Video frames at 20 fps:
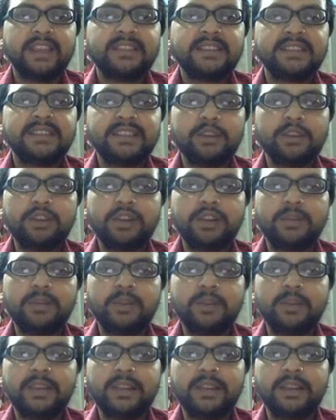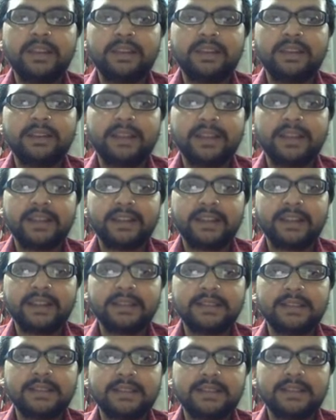COWL. That
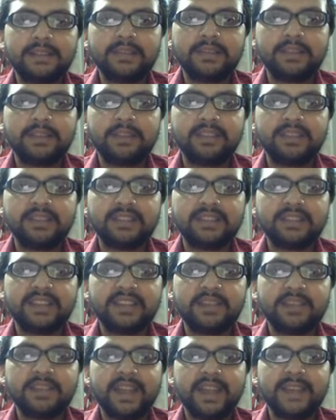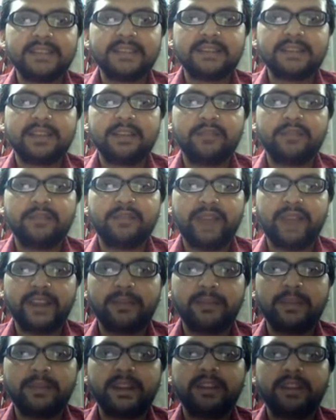is something which is named as
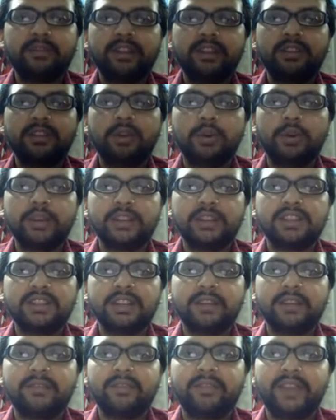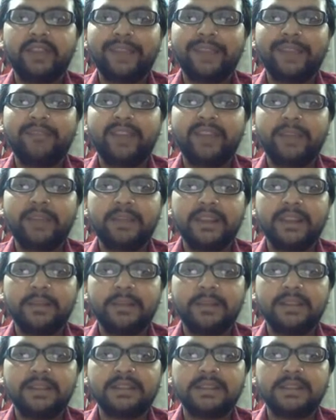confinement with origin web
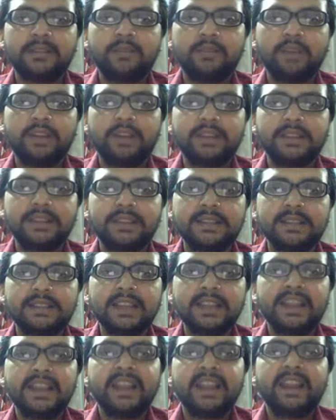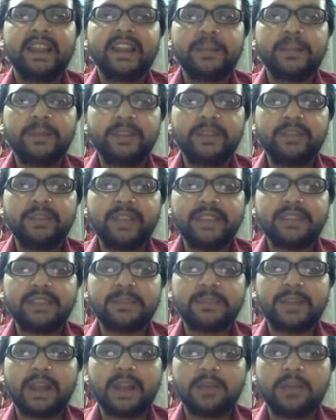labels. What is this? It prevents
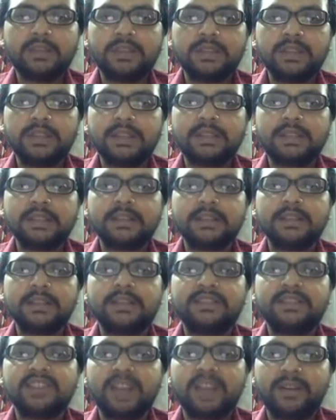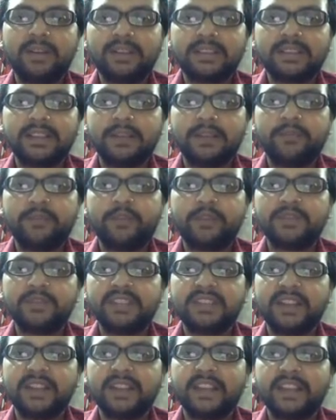browsers JavaScript from
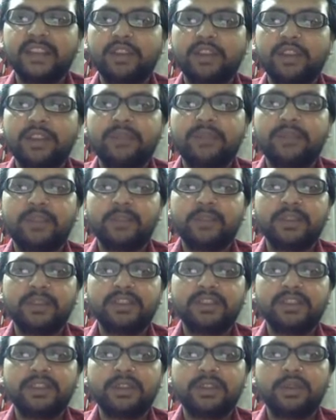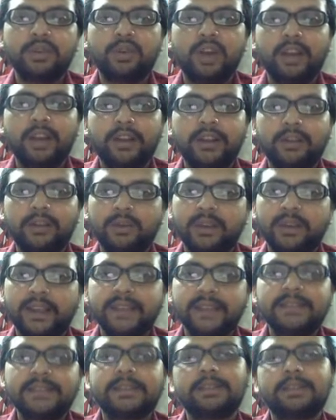sending your information to
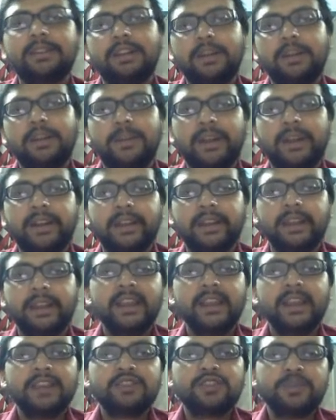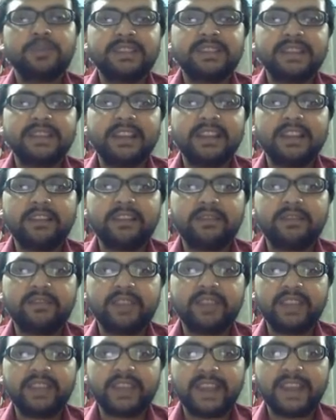unauthorized third party. So basically
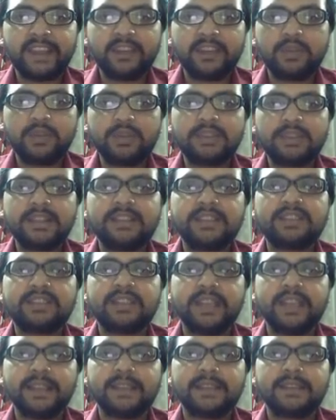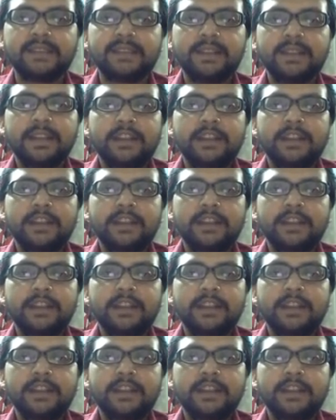we can use such things